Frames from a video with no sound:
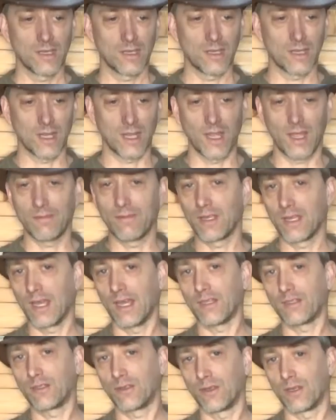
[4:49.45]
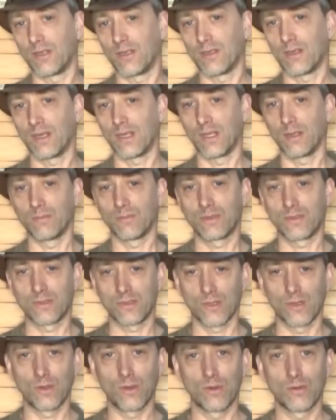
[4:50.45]
and I haven't got to it. I am
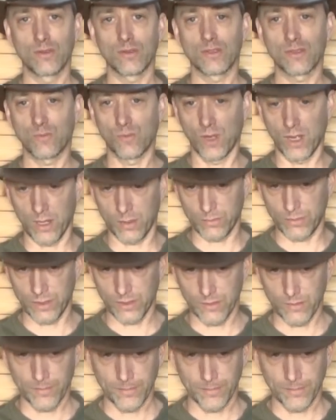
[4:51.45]
so swamped.